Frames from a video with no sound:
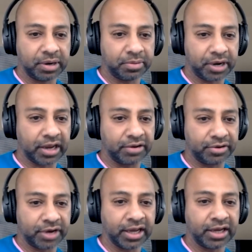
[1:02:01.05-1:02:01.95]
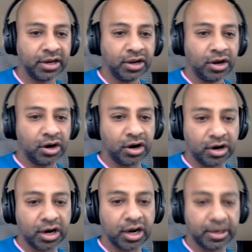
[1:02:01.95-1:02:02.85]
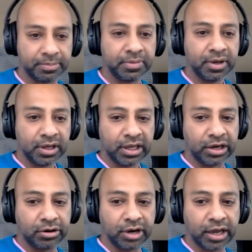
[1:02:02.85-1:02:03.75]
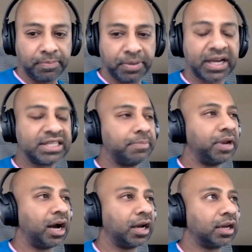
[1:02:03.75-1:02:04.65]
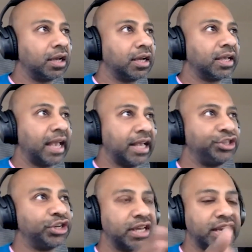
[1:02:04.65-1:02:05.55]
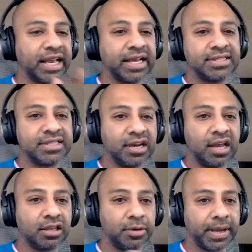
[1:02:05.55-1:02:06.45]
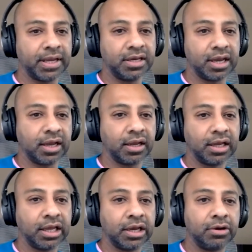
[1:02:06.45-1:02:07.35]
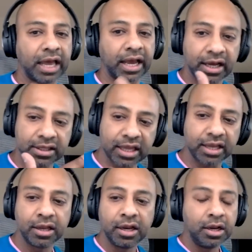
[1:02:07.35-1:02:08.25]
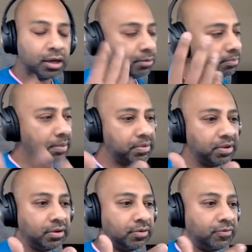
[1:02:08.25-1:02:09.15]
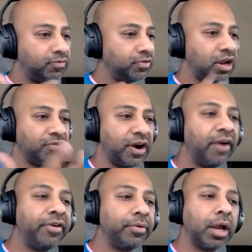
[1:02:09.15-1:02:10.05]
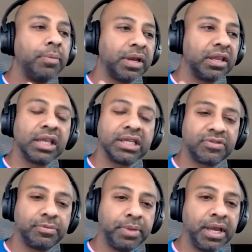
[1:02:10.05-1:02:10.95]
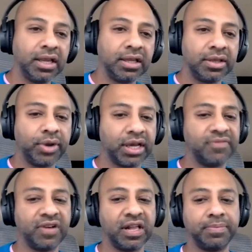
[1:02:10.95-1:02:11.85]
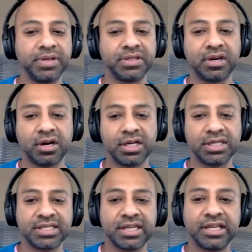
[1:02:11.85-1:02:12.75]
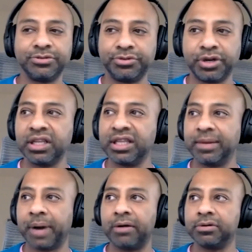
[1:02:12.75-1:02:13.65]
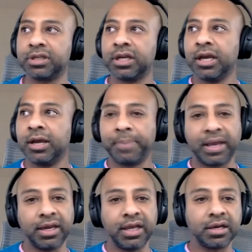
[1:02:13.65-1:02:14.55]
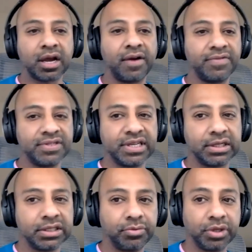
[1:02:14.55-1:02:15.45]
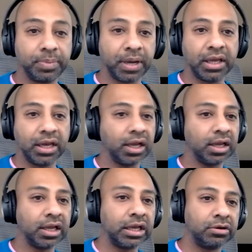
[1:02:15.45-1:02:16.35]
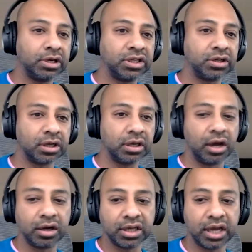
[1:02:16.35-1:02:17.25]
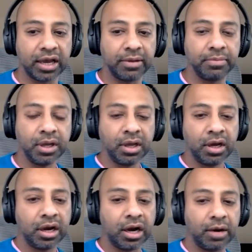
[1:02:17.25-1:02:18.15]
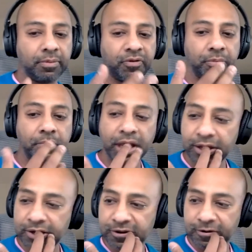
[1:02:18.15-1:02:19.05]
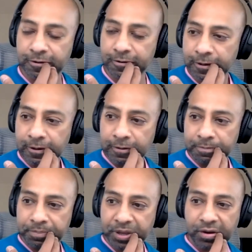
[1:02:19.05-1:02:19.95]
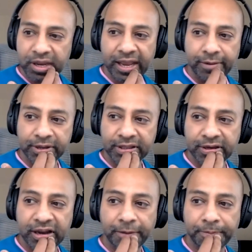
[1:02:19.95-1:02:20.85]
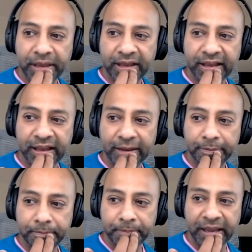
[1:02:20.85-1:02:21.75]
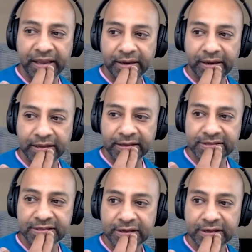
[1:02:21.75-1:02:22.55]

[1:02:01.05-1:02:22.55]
in my brain, right? Or and because I'm not gauging it against another painting, like I think maybe not for everyone, but at least for me, the way I developed as an artist is really about painting in conversation with painting. It took a long time for me to be okay with not making paintings